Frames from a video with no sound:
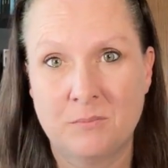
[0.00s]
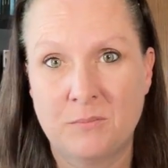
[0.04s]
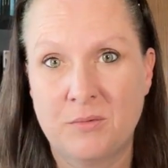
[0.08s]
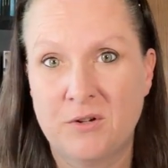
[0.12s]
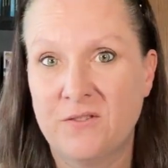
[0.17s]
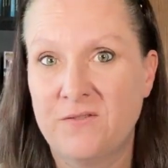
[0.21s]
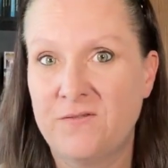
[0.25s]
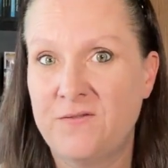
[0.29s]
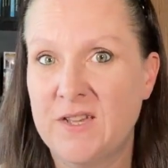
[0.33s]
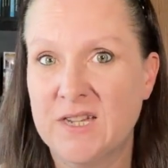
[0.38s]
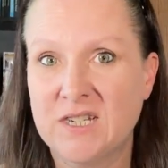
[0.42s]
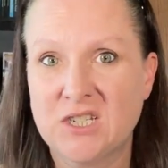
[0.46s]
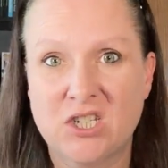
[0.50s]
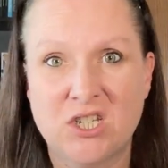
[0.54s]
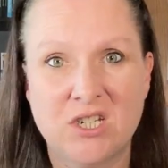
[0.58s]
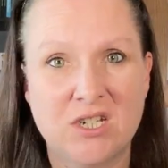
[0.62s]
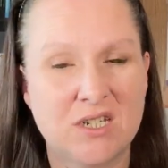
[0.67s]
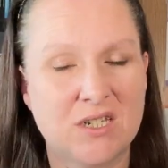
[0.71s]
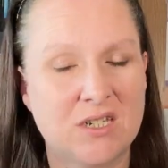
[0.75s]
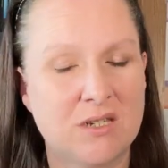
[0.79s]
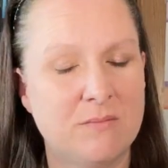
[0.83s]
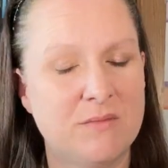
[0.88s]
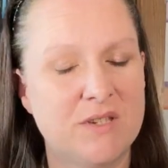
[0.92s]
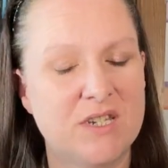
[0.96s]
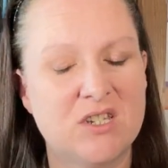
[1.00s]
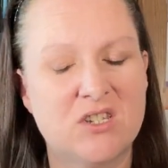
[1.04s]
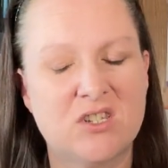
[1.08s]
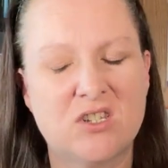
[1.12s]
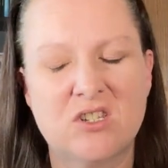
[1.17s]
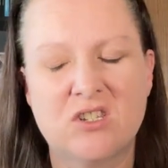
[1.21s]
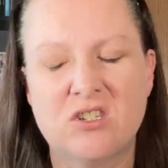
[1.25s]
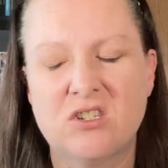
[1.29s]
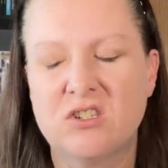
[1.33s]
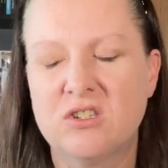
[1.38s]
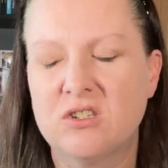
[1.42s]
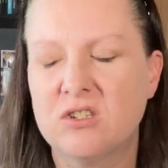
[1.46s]
Perfectionism is
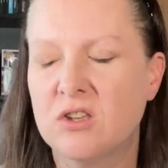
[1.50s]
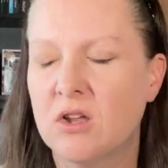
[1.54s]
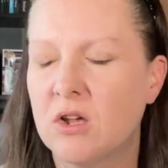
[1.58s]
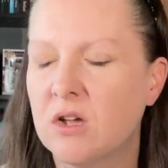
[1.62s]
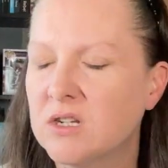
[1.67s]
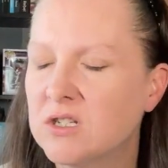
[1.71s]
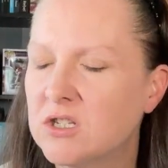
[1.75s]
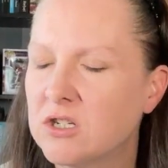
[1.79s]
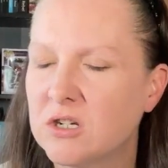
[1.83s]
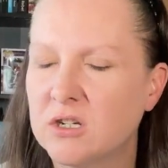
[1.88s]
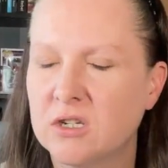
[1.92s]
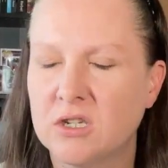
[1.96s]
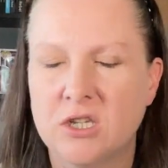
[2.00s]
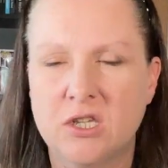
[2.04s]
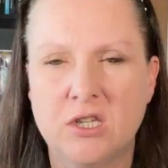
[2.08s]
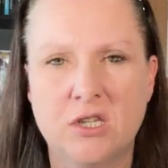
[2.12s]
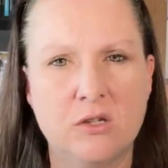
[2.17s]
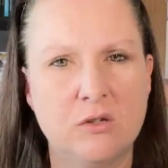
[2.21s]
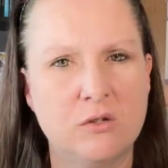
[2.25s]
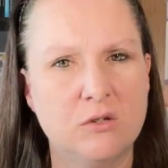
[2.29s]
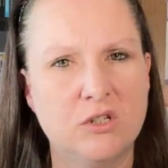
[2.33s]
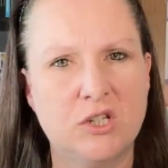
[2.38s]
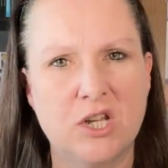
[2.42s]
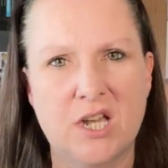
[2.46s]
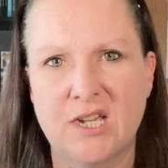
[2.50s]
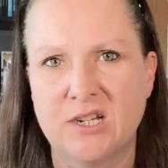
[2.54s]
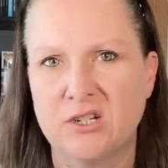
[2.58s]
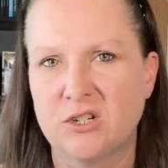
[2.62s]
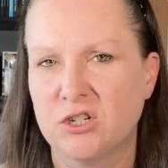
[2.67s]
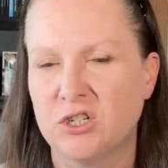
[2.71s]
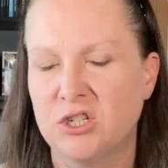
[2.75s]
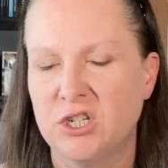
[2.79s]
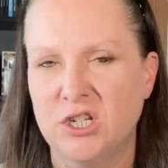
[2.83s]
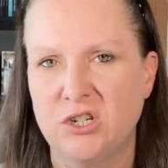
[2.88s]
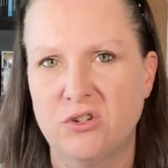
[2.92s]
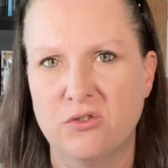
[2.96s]
such a huge
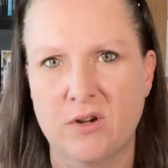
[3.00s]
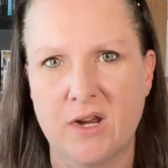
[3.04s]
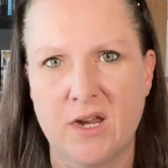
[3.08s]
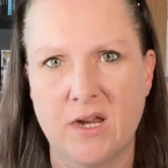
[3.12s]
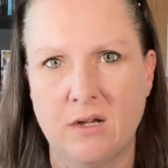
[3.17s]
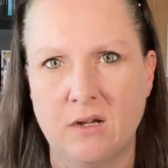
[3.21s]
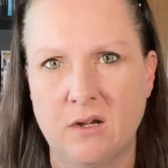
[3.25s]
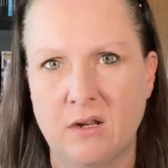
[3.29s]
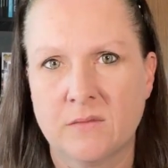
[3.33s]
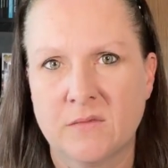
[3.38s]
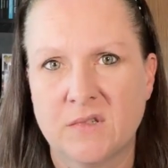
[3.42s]
energy drain.